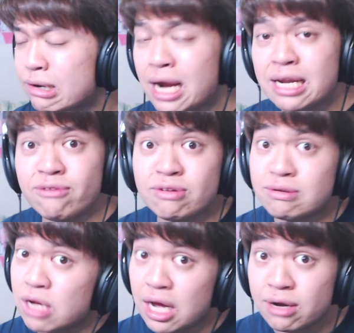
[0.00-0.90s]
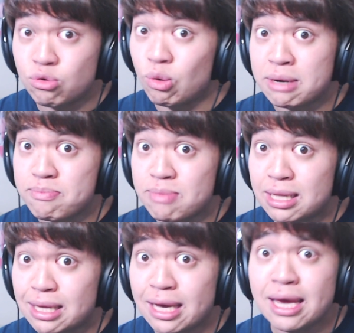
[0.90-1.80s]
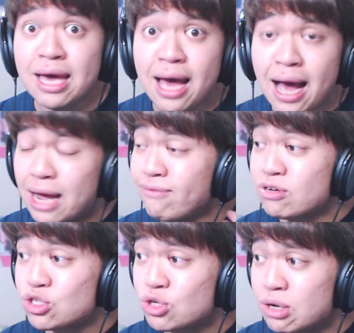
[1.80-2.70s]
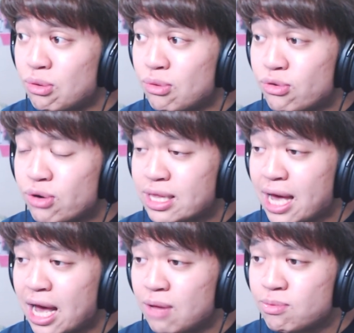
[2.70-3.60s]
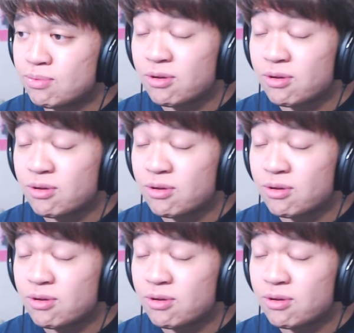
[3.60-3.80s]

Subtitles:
And even, quite admittedly, I even tried ordering the album.